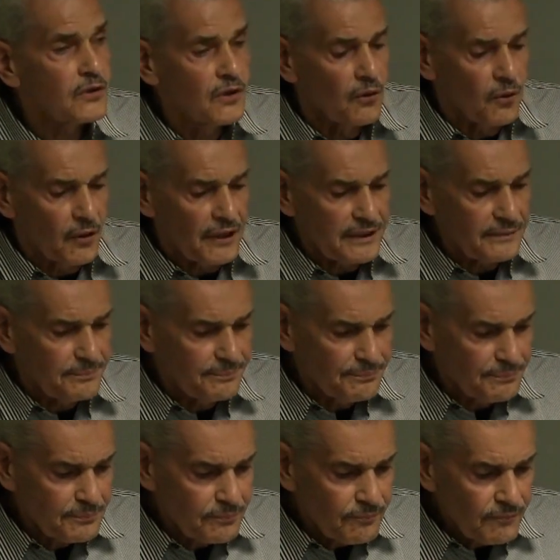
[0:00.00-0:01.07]
Lord,
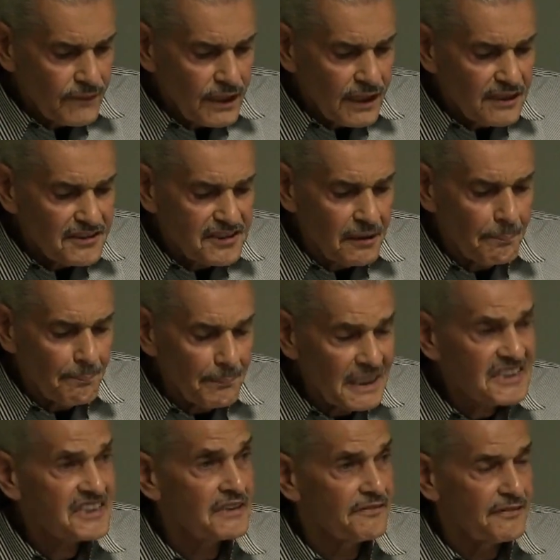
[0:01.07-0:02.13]

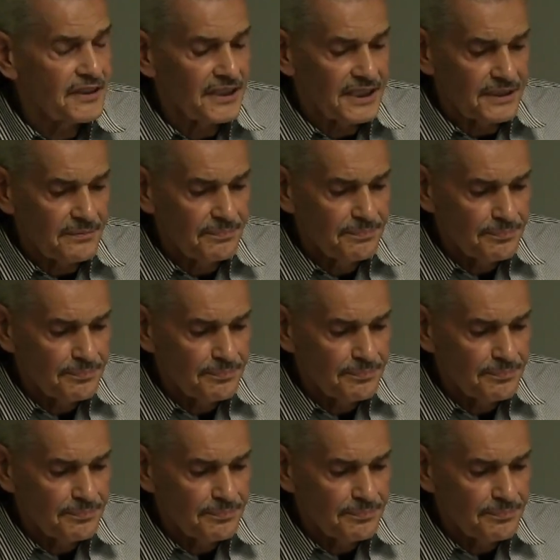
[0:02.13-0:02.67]
submissively.